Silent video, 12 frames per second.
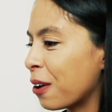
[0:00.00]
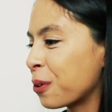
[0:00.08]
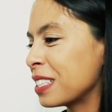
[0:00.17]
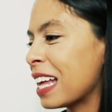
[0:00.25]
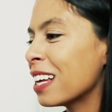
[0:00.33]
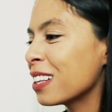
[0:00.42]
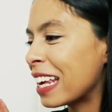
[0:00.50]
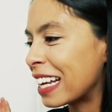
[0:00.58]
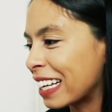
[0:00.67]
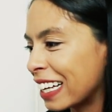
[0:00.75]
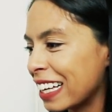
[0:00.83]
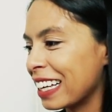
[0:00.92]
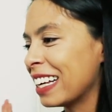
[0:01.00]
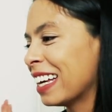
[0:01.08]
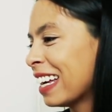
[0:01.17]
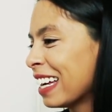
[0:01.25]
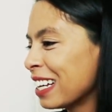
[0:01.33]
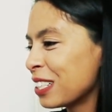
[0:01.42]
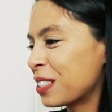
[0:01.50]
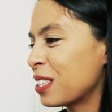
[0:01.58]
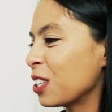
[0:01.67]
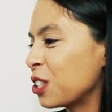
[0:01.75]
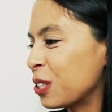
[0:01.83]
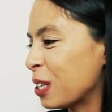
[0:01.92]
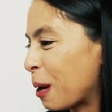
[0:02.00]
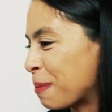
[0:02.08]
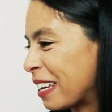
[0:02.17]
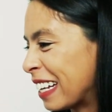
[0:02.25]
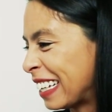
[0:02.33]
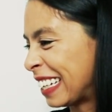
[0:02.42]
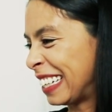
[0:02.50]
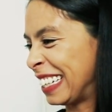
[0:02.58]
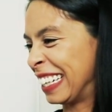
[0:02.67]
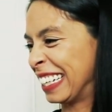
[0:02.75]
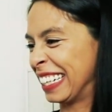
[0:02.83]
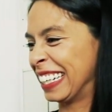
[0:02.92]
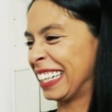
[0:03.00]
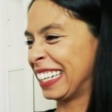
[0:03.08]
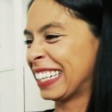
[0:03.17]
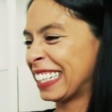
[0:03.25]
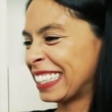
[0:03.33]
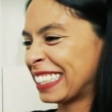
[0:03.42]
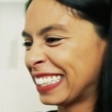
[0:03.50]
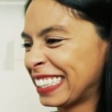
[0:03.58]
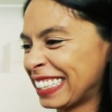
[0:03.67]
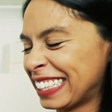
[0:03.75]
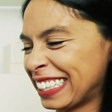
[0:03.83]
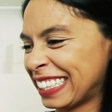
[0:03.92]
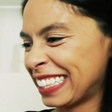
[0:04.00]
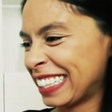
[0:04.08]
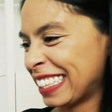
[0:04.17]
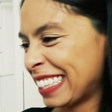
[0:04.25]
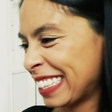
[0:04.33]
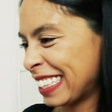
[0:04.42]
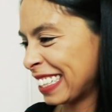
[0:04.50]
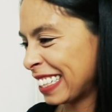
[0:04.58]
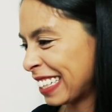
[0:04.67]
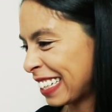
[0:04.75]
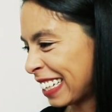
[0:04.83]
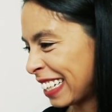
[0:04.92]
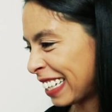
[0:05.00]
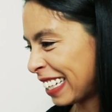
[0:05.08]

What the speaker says: one of the largest nutrition magazines that was out there. I used to host my own podcast show here in